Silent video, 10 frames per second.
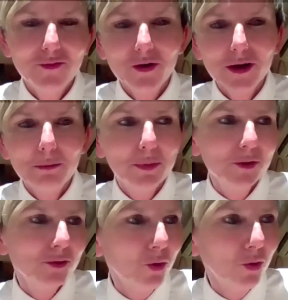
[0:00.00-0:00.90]
We want to
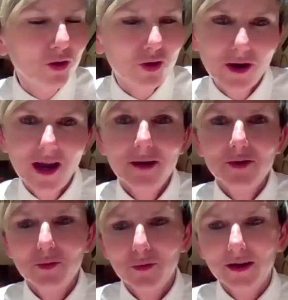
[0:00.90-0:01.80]
build more
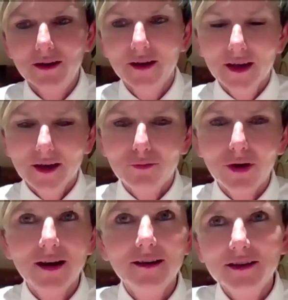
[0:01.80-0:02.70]
trams. We want to
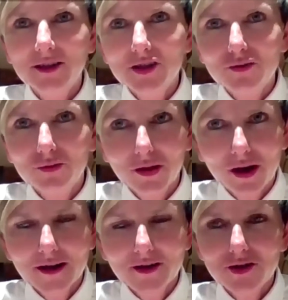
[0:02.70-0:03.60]
run an additional
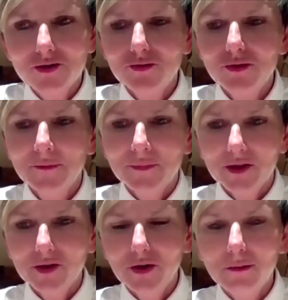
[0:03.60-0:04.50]
line to,
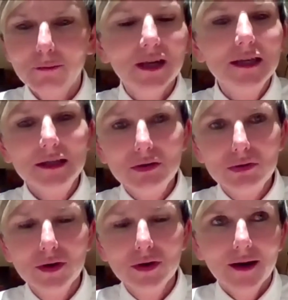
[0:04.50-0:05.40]
you know,
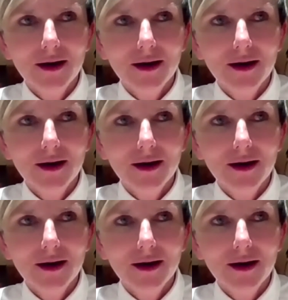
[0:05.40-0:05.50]
McGill.